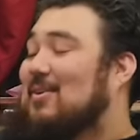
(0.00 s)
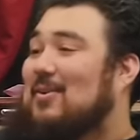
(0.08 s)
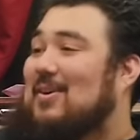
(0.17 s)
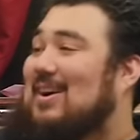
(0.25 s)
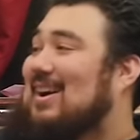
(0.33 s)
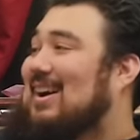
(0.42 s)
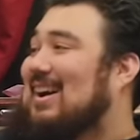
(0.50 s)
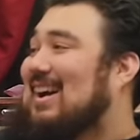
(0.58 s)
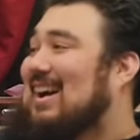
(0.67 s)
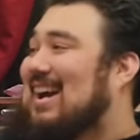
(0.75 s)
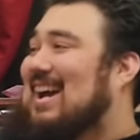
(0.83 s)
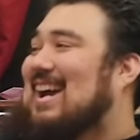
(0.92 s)

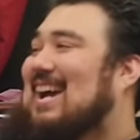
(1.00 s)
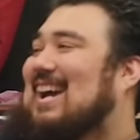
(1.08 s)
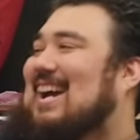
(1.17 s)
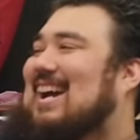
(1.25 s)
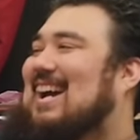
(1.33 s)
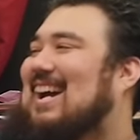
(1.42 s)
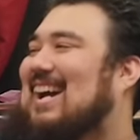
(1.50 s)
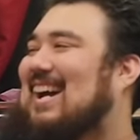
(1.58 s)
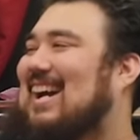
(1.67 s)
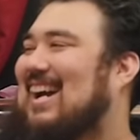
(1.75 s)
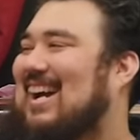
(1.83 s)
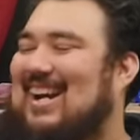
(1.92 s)

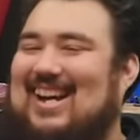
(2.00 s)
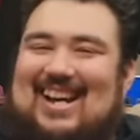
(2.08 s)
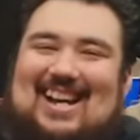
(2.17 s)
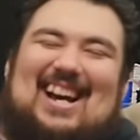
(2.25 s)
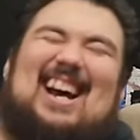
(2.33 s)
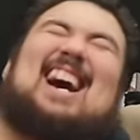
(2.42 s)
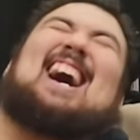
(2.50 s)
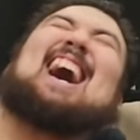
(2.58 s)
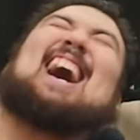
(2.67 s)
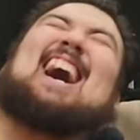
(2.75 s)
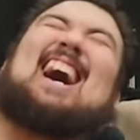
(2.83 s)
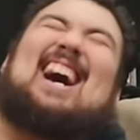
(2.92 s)

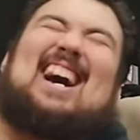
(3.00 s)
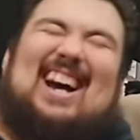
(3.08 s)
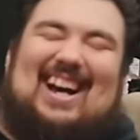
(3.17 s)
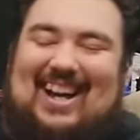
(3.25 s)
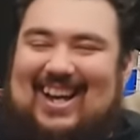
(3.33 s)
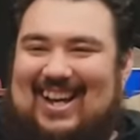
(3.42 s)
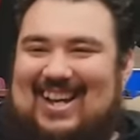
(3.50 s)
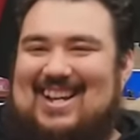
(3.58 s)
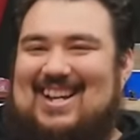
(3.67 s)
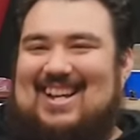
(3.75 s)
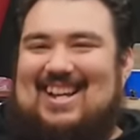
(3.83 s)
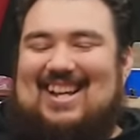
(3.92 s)

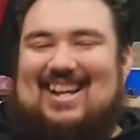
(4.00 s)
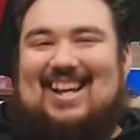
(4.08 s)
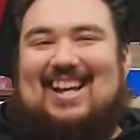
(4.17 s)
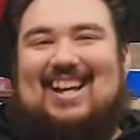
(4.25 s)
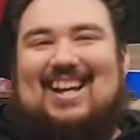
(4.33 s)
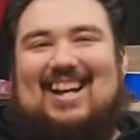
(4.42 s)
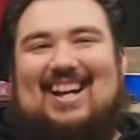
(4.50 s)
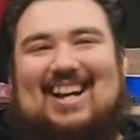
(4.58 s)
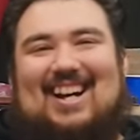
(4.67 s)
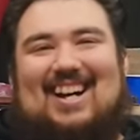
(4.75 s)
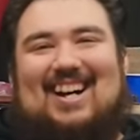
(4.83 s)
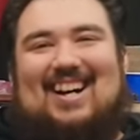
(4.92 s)
(silent)